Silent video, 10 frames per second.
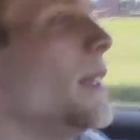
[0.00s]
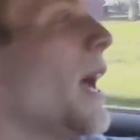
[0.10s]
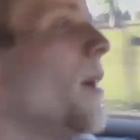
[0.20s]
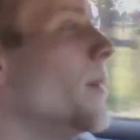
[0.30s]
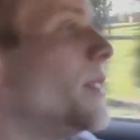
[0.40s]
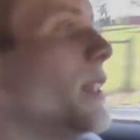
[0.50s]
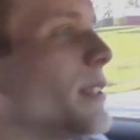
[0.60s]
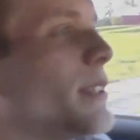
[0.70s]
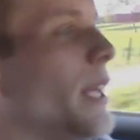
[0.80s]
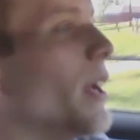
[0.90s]
Now it
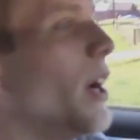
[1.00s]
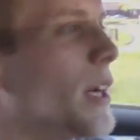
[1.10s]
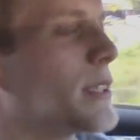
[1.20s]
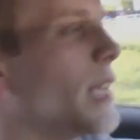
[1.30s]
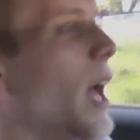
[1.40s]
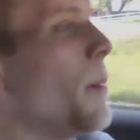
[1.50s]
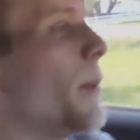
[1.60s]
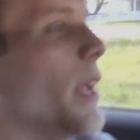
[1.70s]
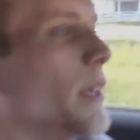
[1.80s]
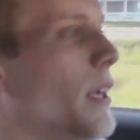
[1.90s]
hooks up, it